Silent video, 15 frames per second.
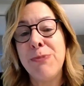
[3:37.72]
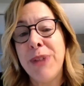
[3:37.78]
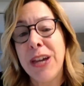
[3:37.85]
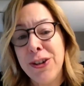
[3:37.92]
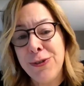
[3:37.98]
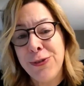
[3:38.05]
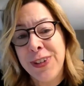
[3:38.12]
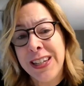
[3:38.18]

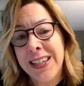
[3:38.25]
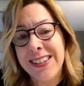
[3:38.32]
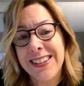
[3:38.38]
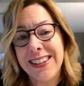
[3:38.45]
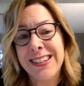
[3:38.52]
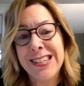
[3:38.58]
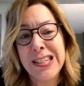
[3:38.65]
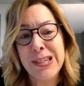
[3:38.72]
benefit
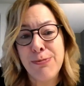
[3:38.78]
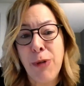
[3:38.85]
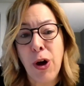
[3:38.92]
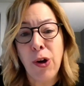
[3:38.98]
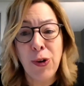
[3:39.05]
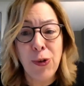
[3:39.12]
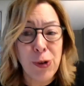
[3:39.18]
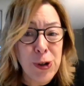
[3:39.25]
in
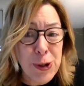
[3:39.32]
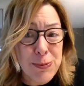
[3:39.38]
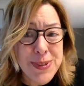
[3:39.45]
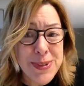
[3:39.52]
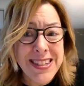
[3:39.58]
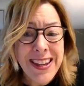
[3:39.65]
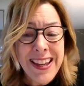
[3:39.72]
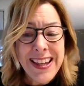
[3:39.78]
small
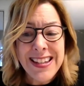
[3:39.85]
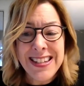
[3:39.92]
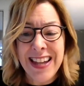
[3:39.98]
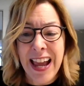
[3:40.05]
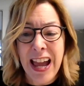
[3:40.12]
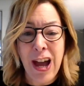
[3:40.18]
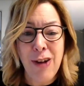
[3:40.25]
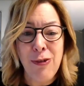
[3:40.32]
groups
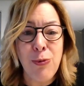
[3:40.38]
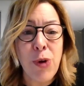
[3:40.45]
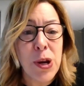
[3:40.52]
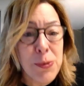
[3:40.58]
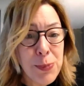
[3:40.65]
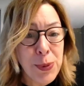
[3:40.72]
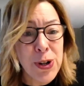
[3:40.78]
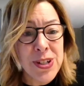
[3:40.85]
to have
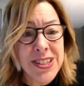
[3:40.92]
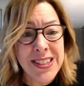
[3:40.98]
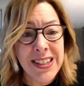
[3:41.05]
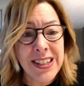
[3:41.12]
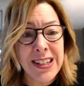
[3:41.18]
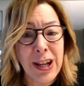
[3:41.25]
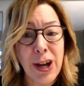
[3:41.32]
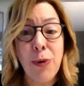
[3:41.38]
one
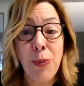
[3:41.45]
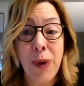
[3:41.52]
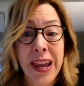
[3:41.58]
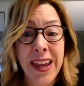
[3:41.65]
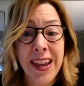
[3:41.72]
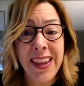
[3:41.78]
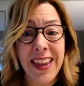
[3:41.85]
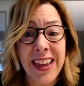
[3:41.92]
person
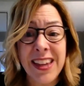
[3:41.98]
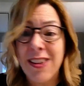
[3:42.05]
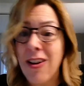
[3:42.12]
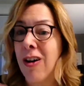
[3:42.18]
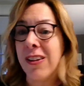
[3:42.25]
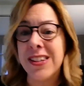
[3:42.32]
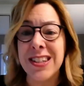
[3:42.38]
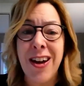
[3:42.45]
awake at all